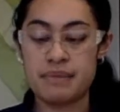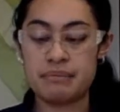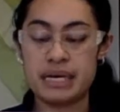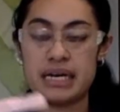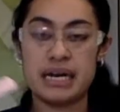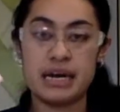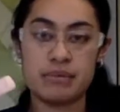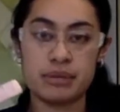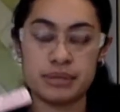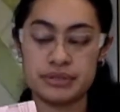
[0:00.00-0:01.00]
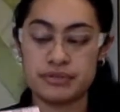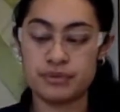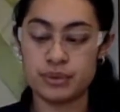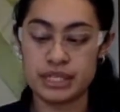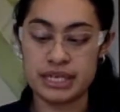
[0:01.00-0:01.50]
but I probably use a
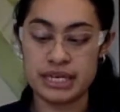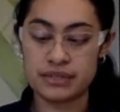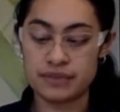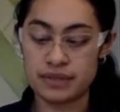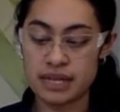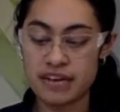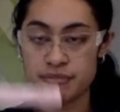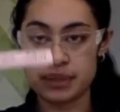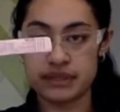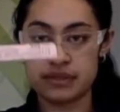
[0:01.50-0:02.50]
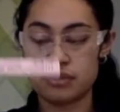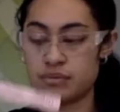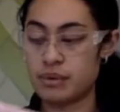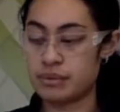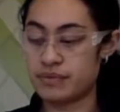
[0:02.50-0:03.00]
14 gauge in real life, but this is just
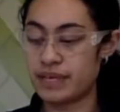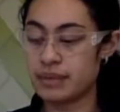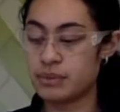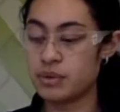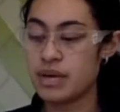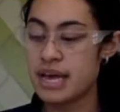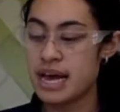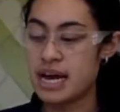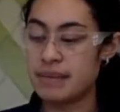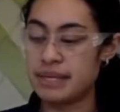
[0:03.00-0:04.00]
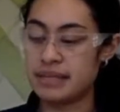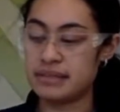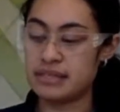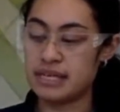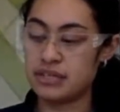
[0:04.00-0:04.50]
what was available, and it's
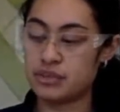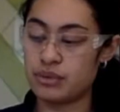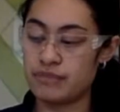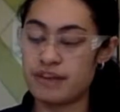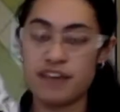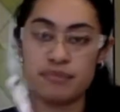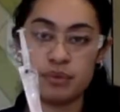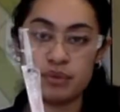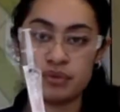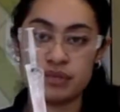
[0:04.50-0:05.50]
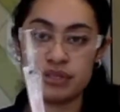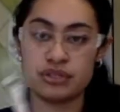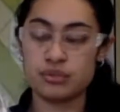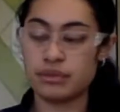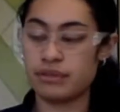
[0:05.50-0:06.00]
attached to a 5 ml
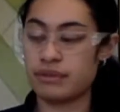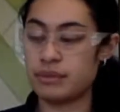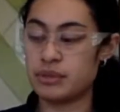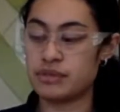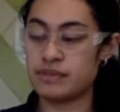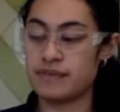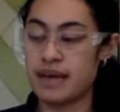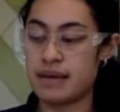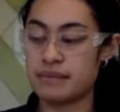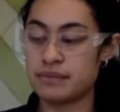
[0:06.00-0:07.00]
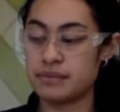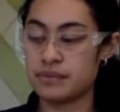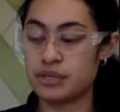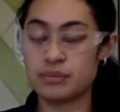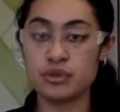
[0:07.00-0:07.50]
syringe with 3 ml of
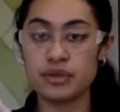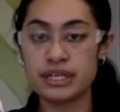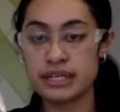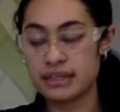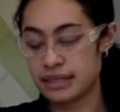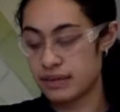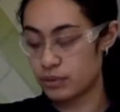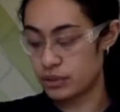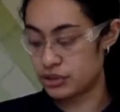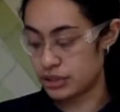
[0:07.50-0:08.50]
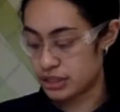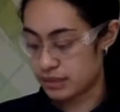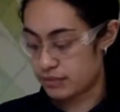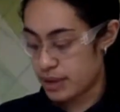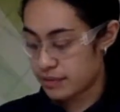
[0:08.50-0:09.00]
sodium chloride in it that I've already drug
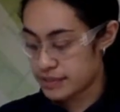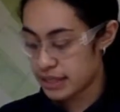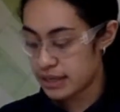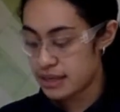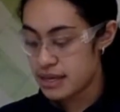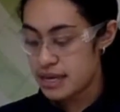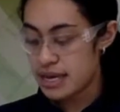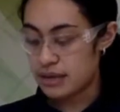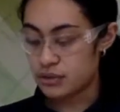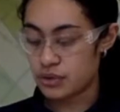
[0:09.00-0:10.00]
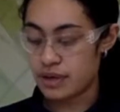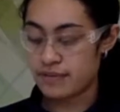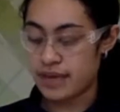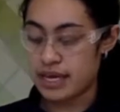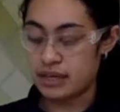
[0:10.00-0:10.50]
checked with my offsider. I also have
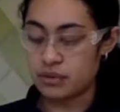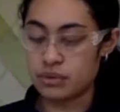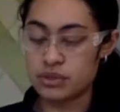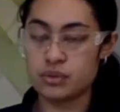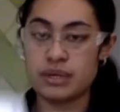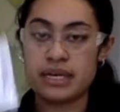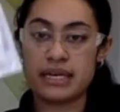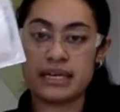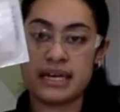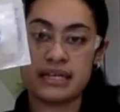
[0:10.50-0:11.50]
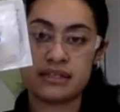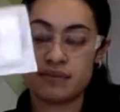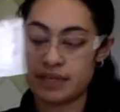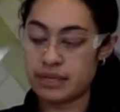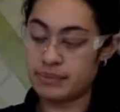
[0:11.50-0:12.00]
a ball square in case of
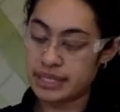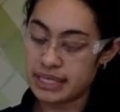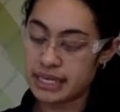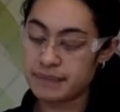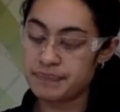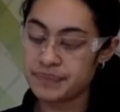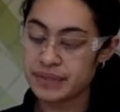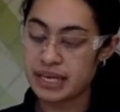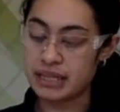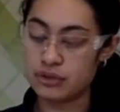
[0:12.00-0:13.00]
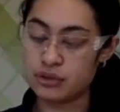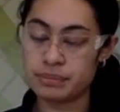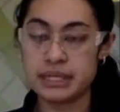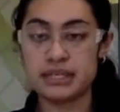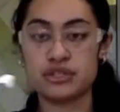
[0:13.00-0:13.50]
any bleeding, a lower
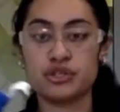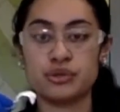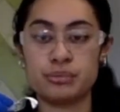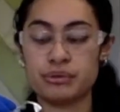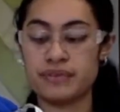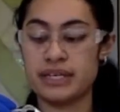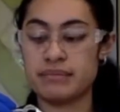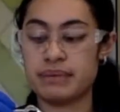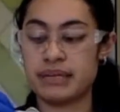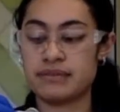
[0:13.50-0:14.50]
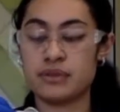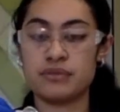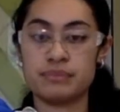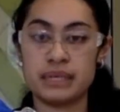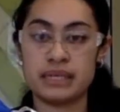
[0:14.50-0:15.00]
plug to prevent backflow
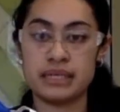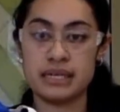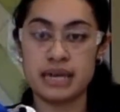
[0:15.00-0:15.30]
of blood,